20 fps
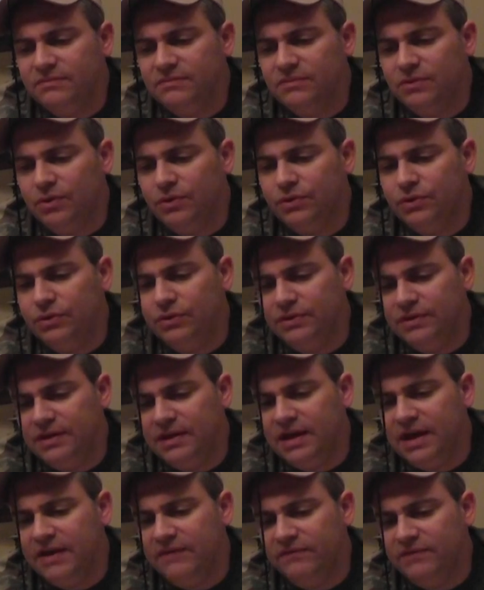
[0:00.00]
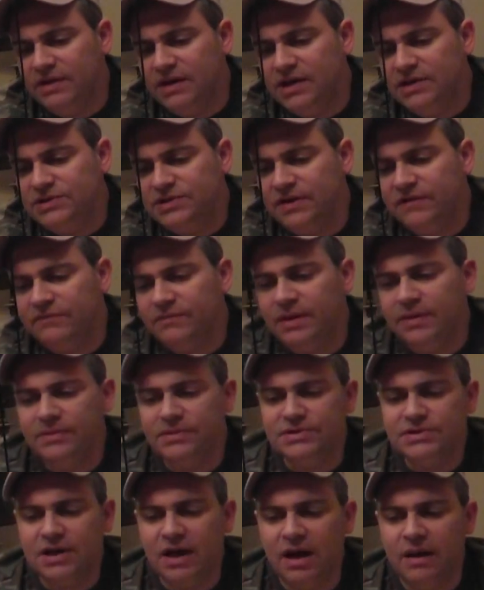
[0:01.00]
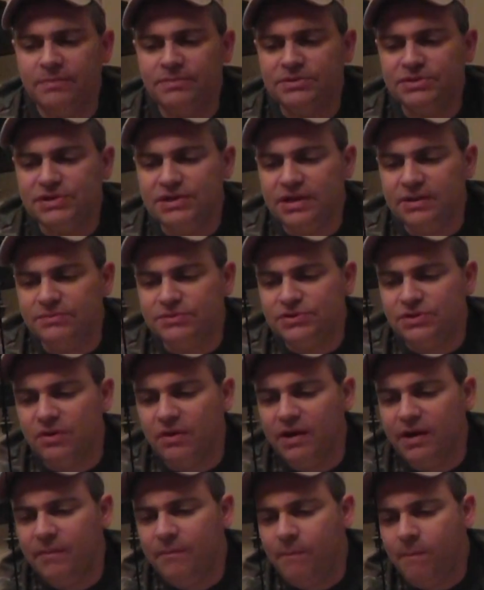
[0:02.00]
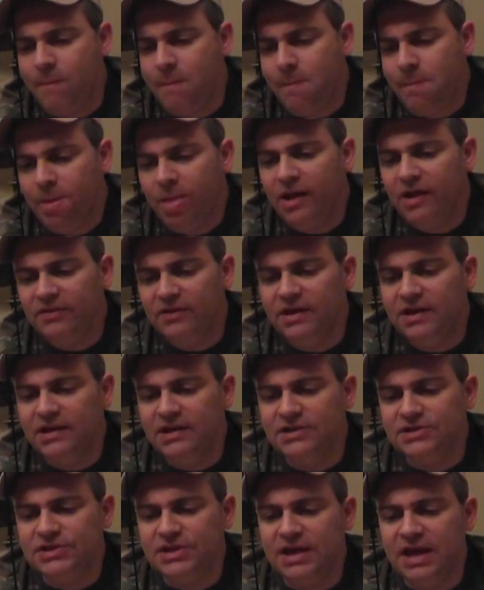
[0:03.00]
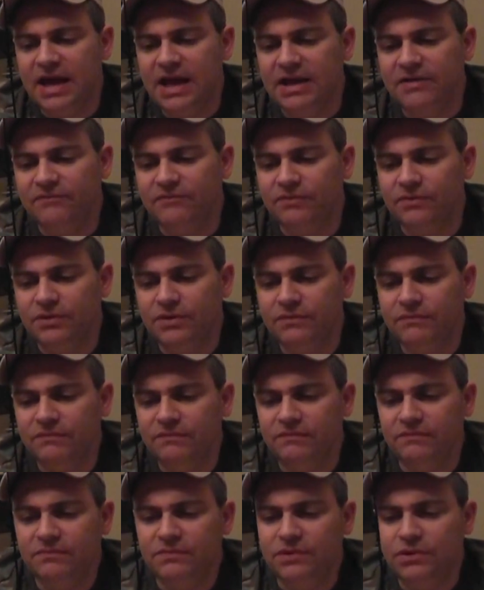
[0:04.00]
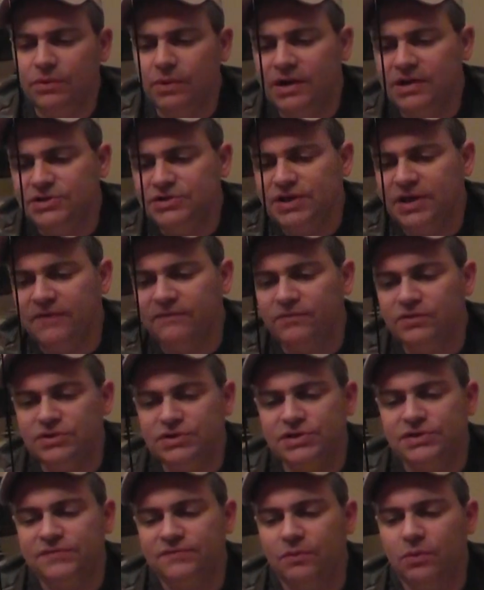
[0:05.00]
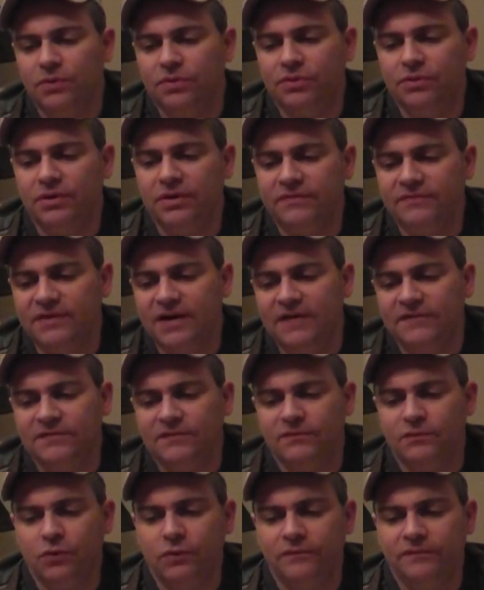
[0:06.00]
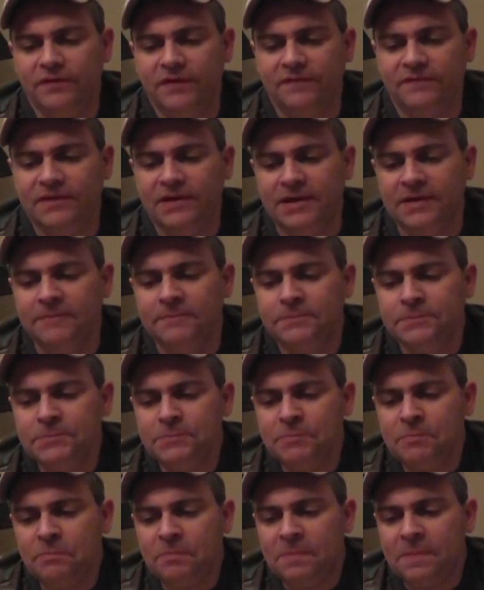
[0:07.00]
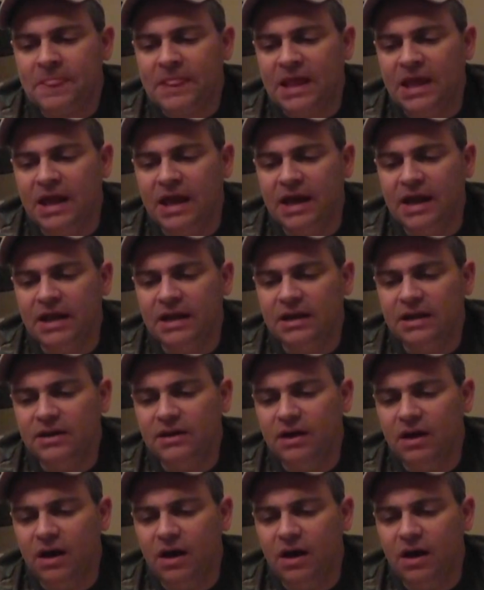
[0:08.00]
or unity gain VHF. Maybe it's the opposite, I'm sorry. I think it is the gain for the UHF, which is 435 to 450, and